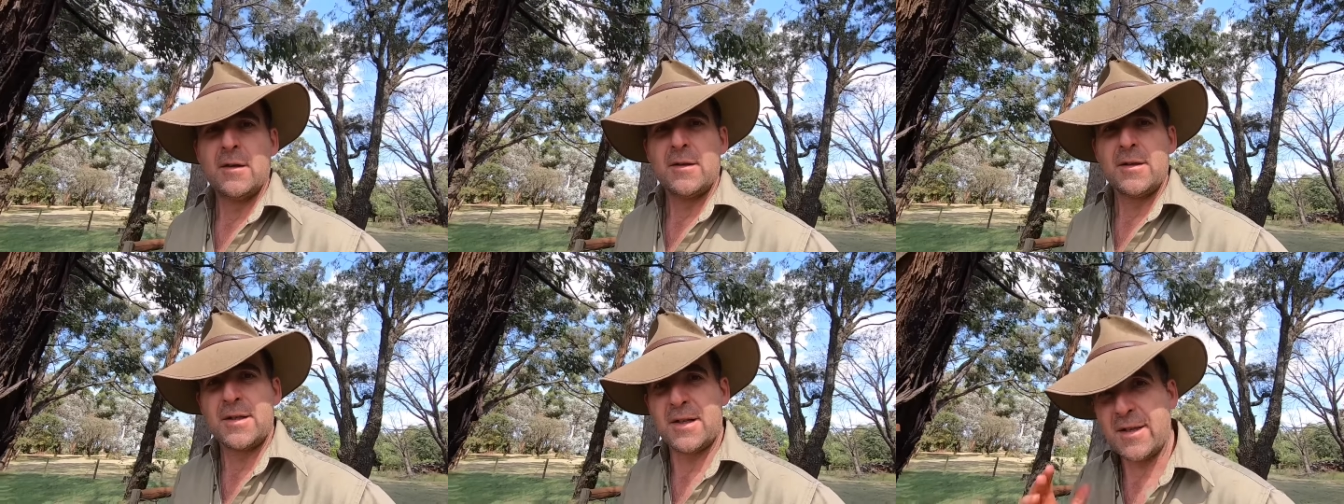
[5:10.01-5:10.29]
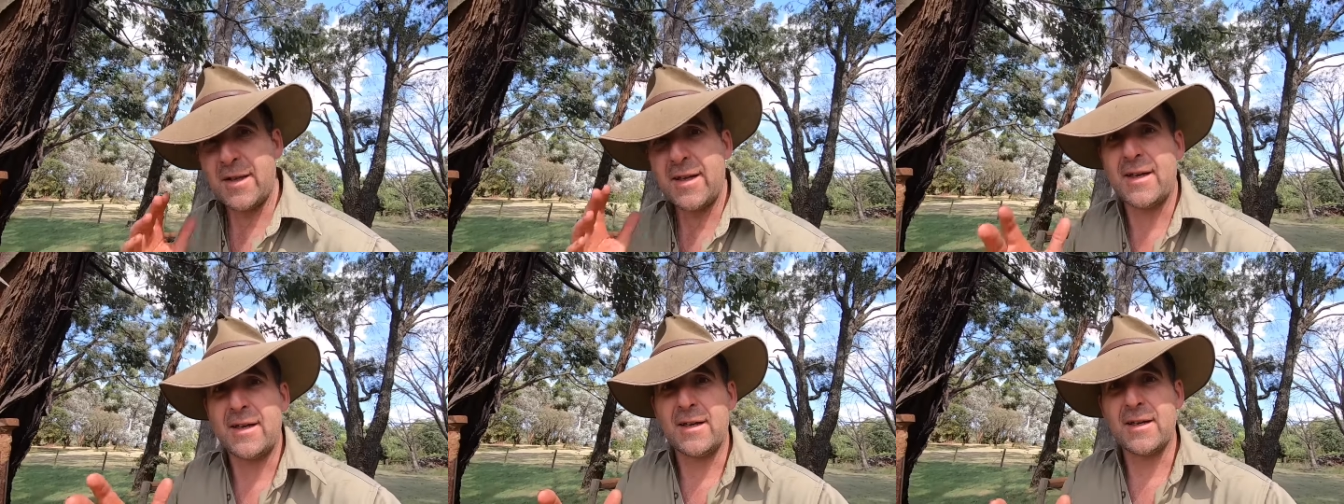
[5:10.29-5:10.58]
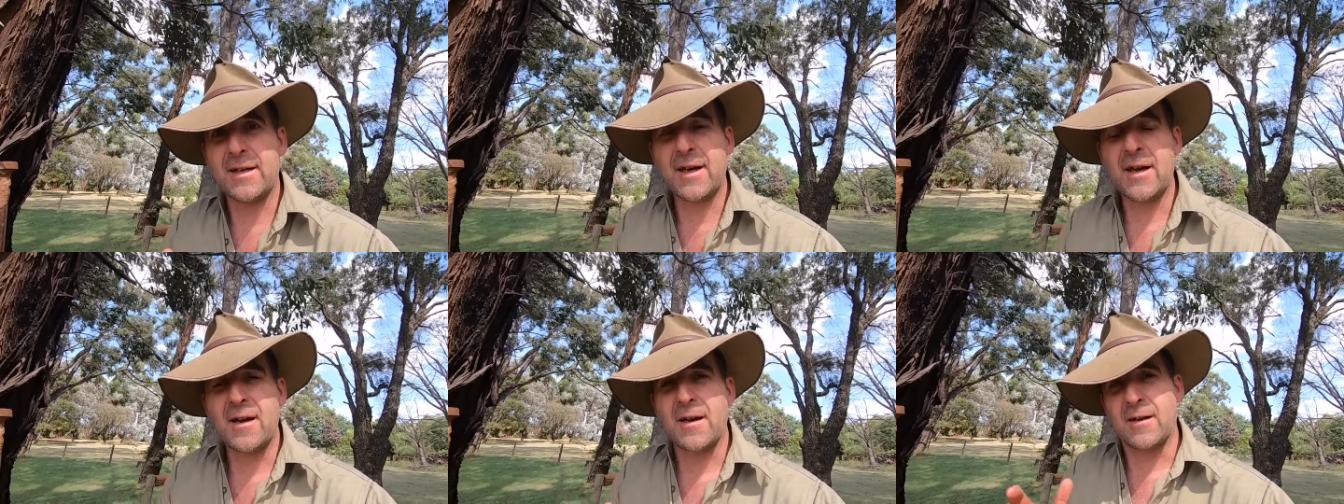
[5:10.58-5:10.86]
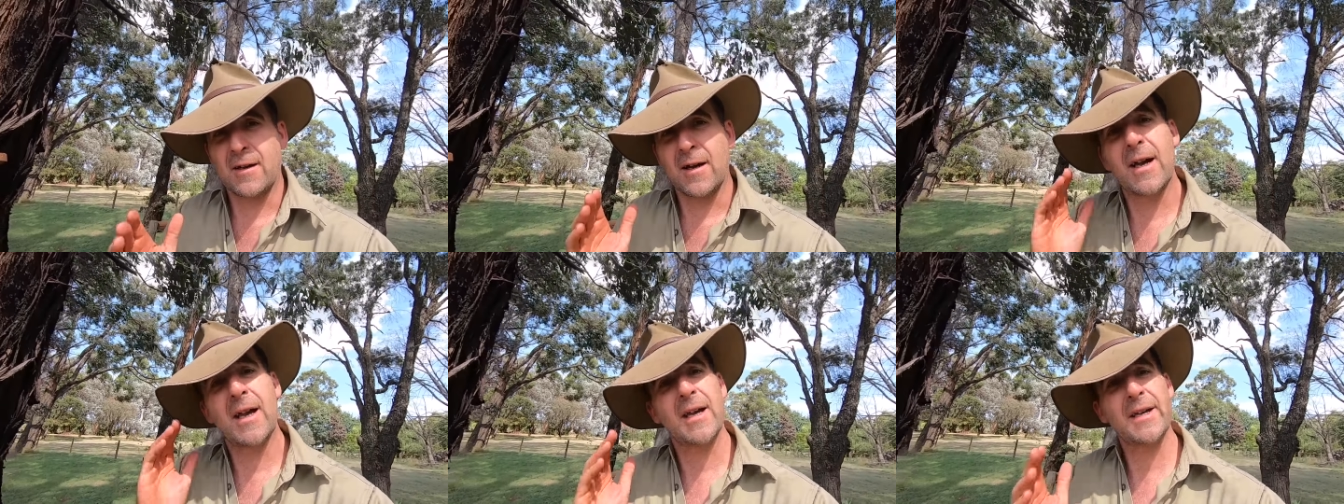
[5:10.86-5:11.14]
So there you
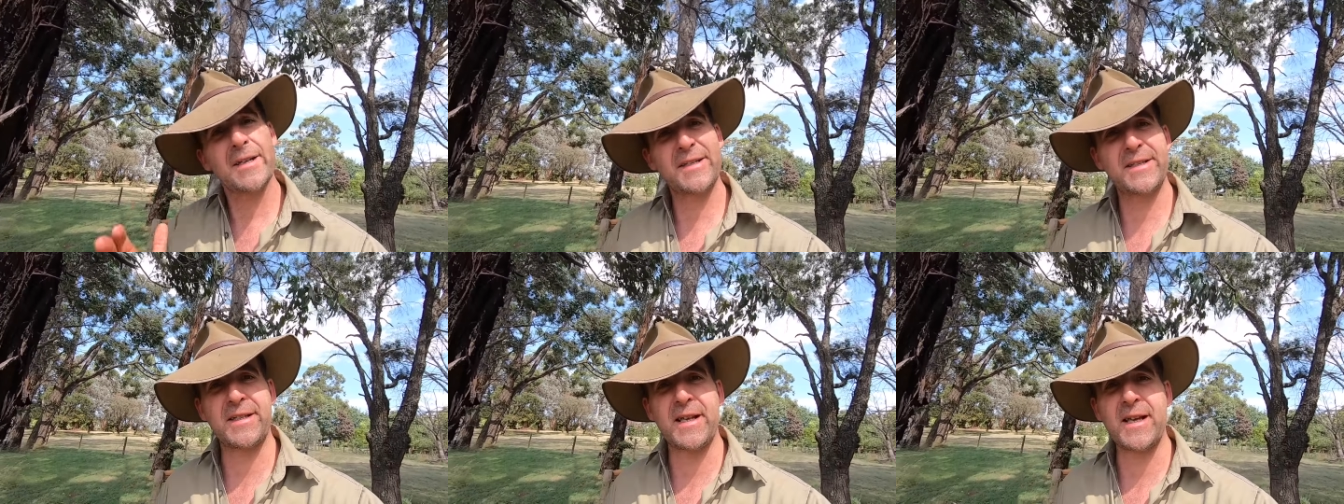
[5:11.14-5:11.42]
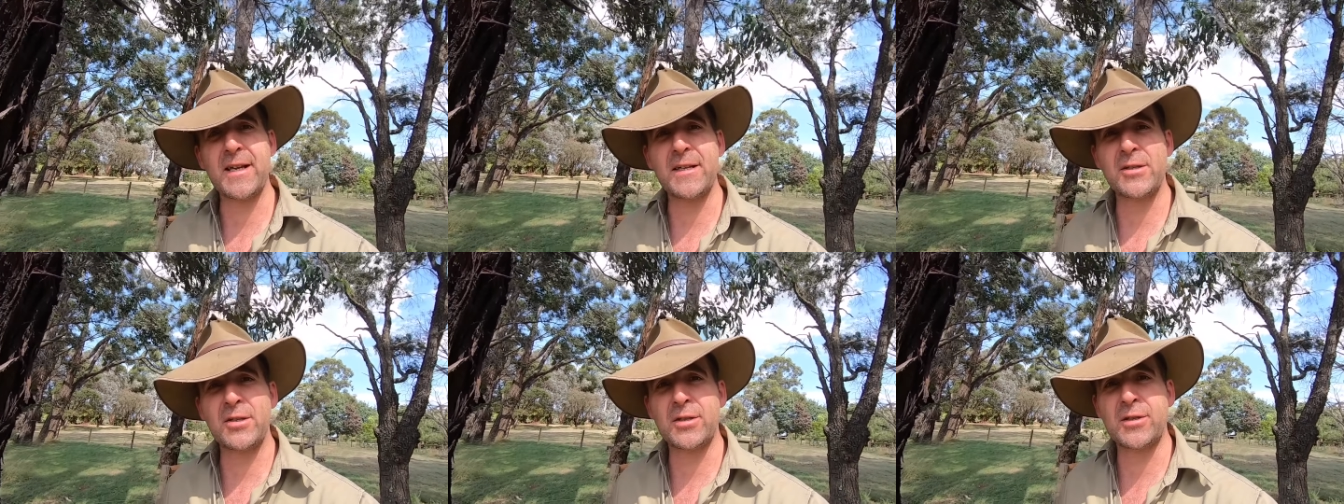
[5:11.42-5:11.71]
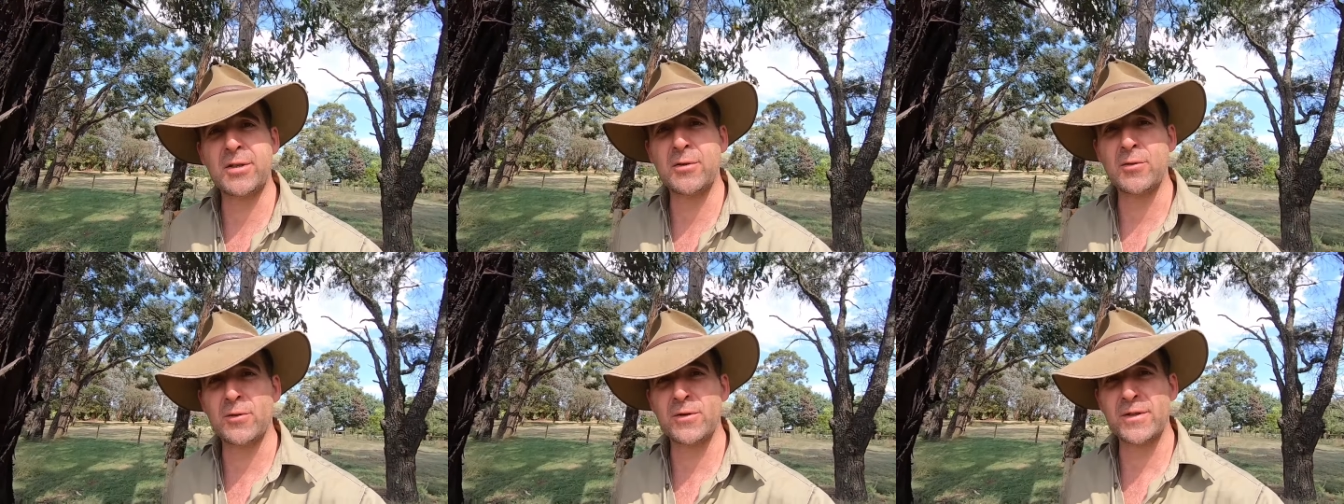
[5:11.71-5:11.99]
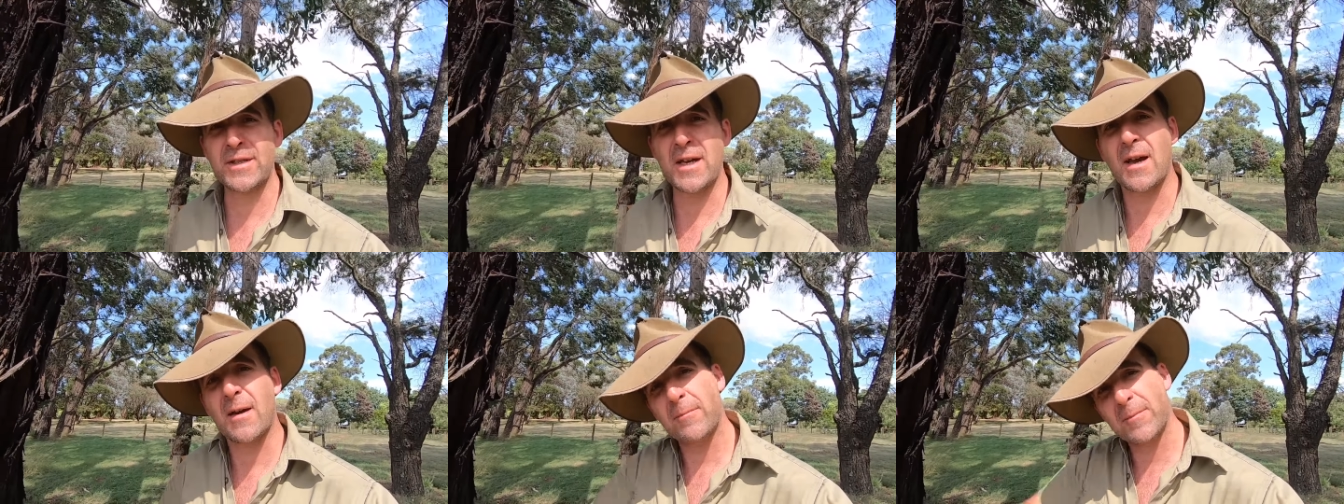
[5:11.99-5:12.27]
go, stand your
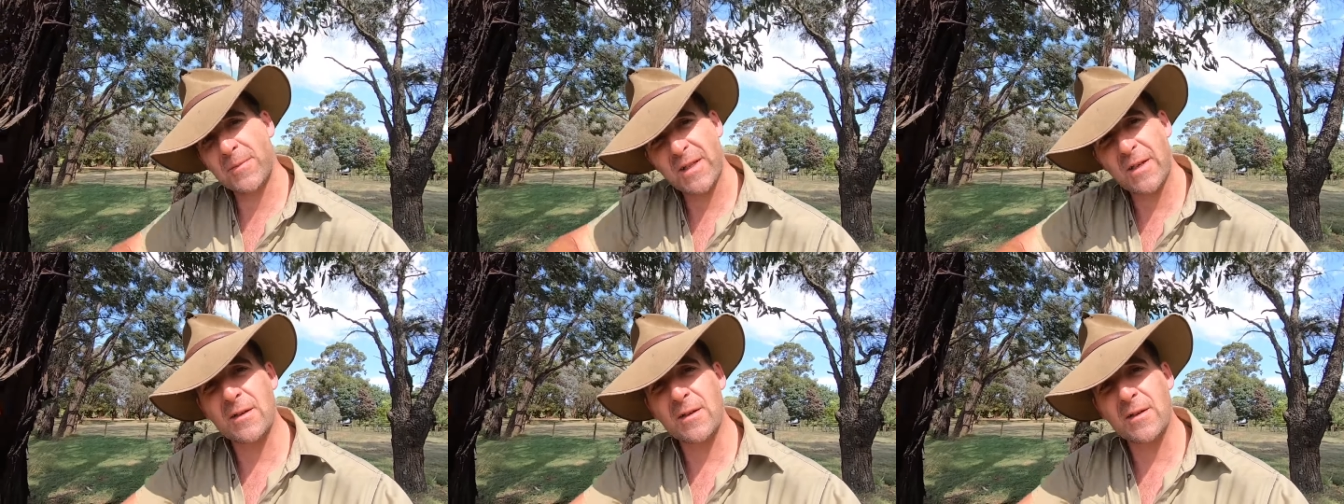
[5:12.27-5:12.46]
tools up,